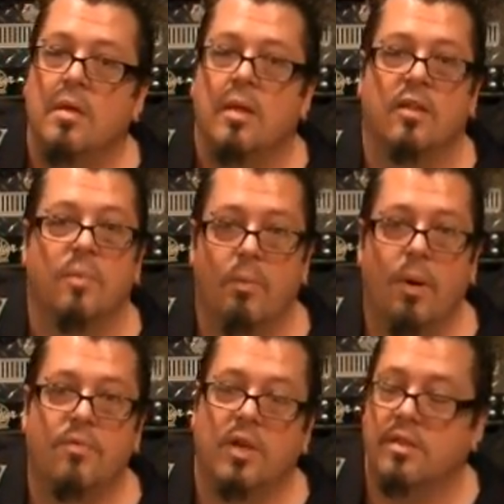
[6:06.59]
That's my
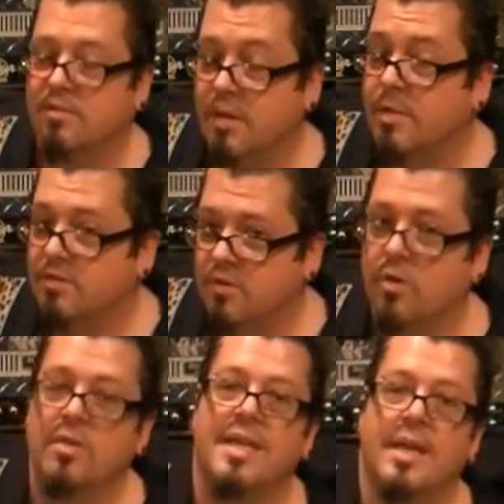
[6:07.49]
website that's coming
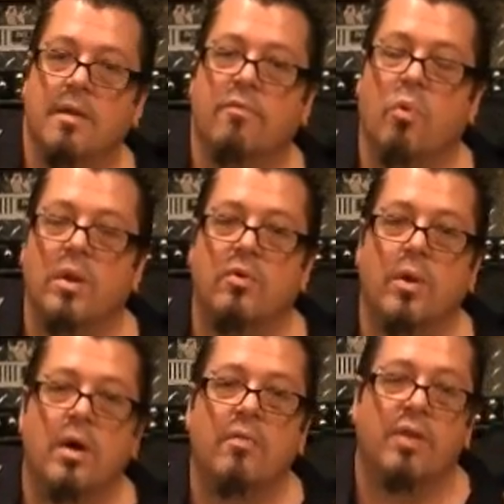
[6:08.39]
soon at the end of
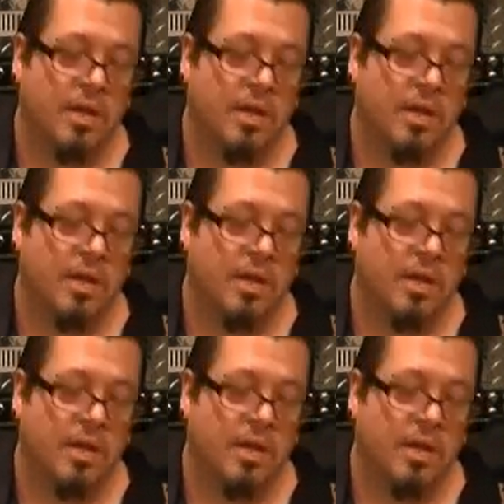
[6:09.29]
2012,